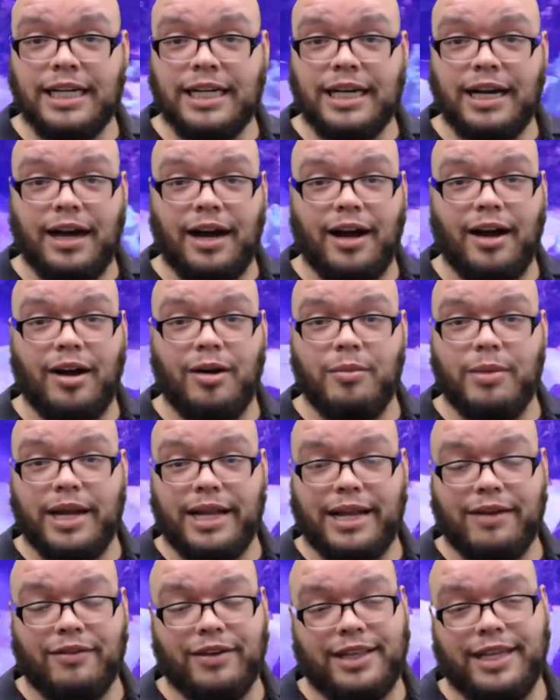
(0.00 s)
Um, and
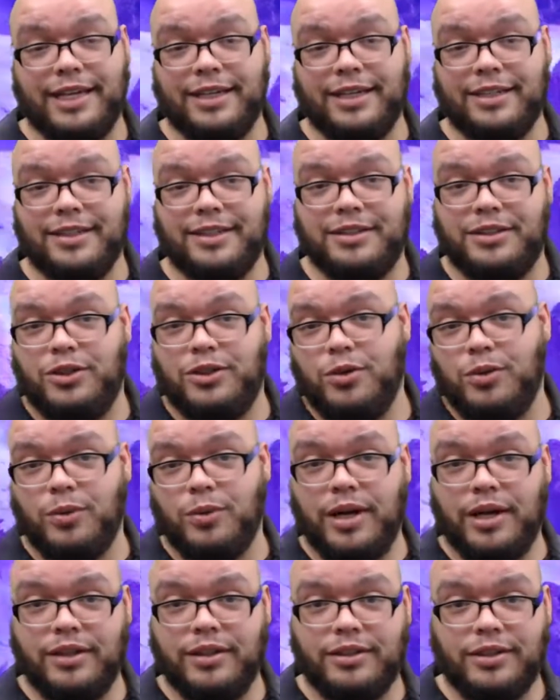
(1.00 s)
everything's doing
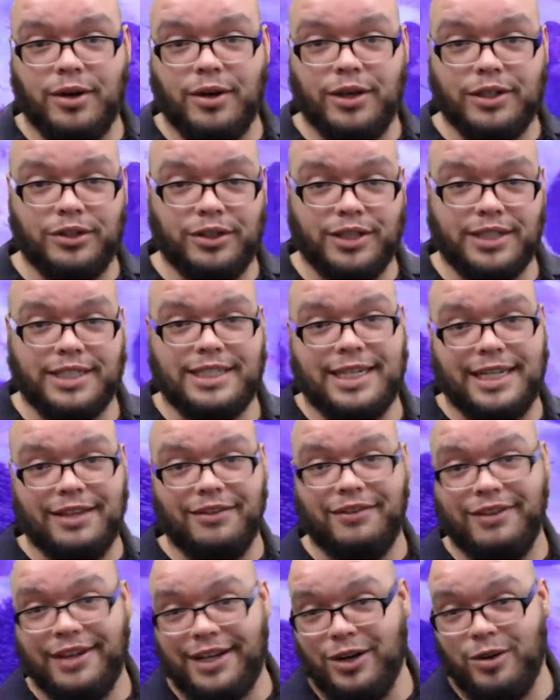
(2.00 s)
well. So as you can see in the
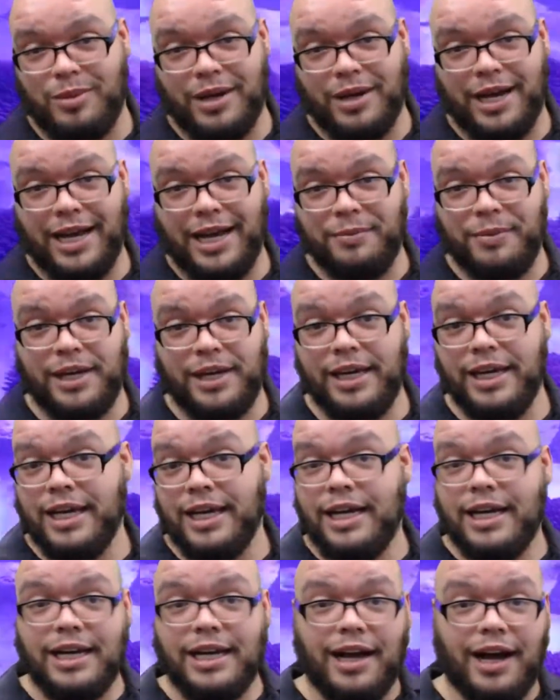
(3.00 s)
video behind me,
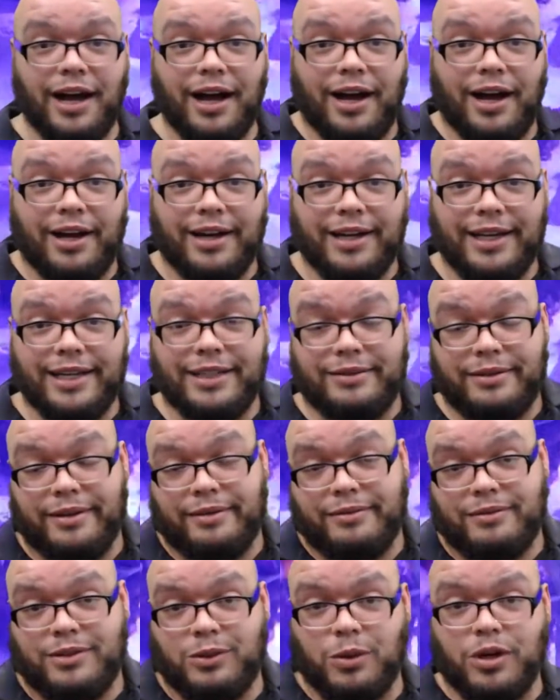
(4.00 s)
uh,
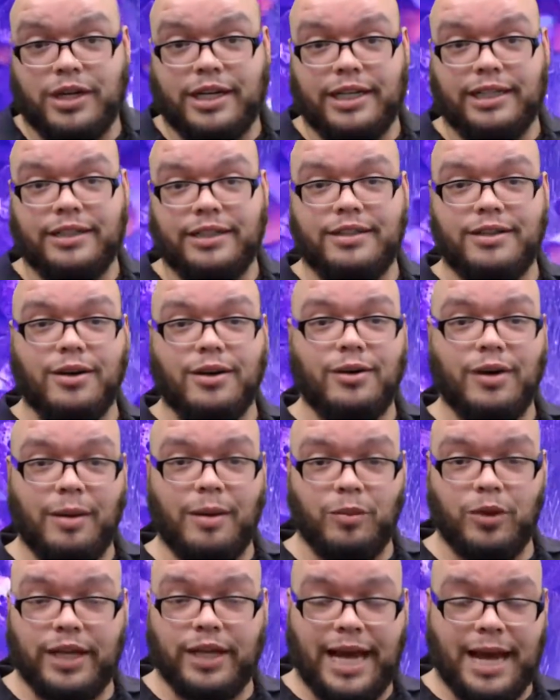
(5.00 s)
it's working. So I'm
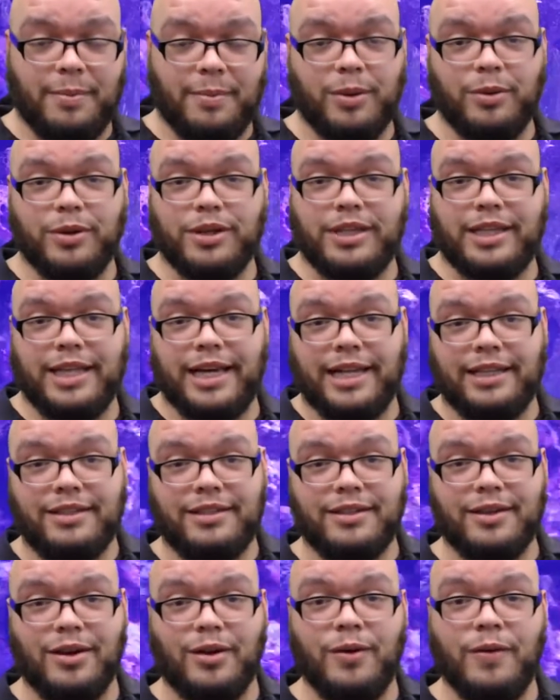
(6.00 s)
really happy with that.
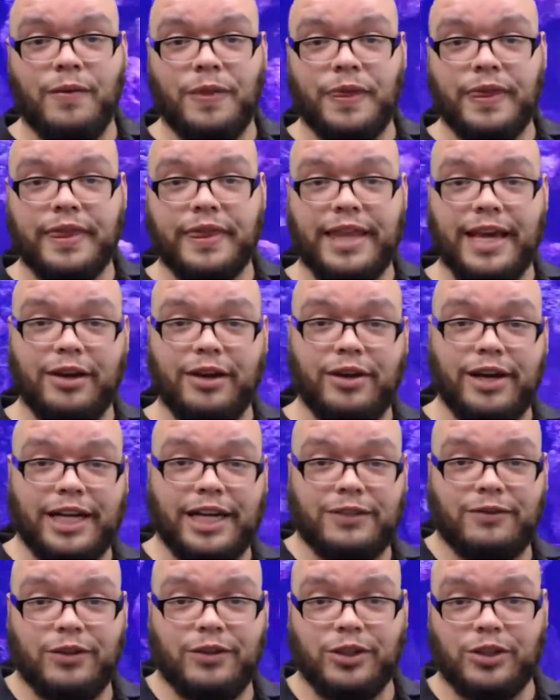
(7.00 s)
So thank you guys
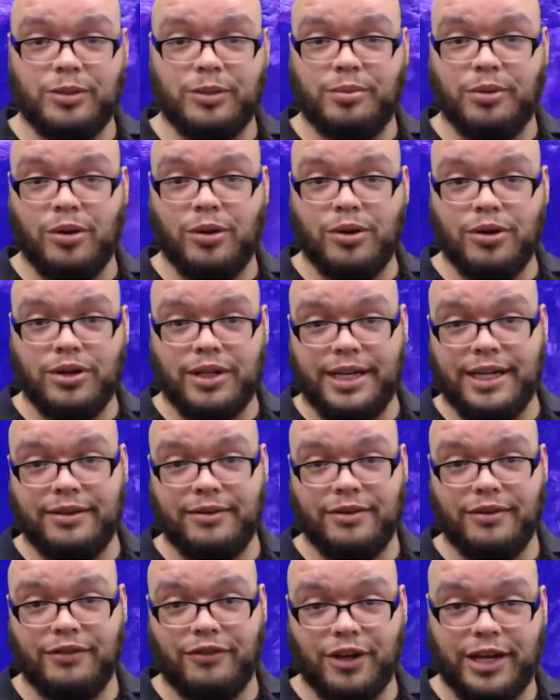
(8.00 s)
for your support and
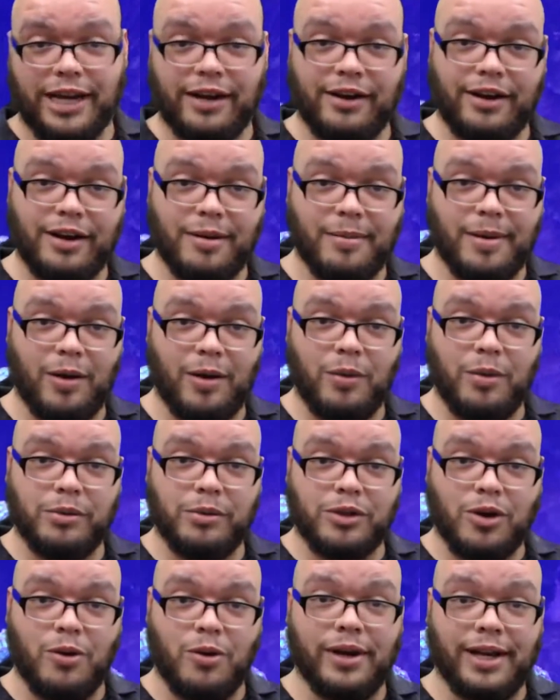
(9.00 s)
for caring about what was
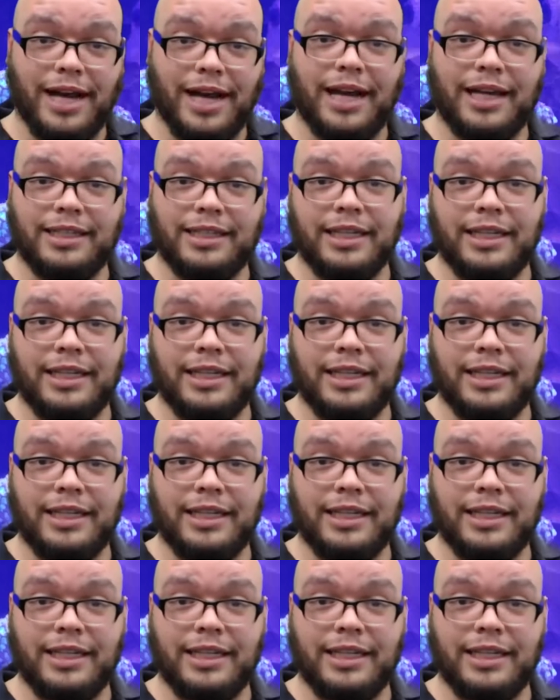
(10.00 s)
going on.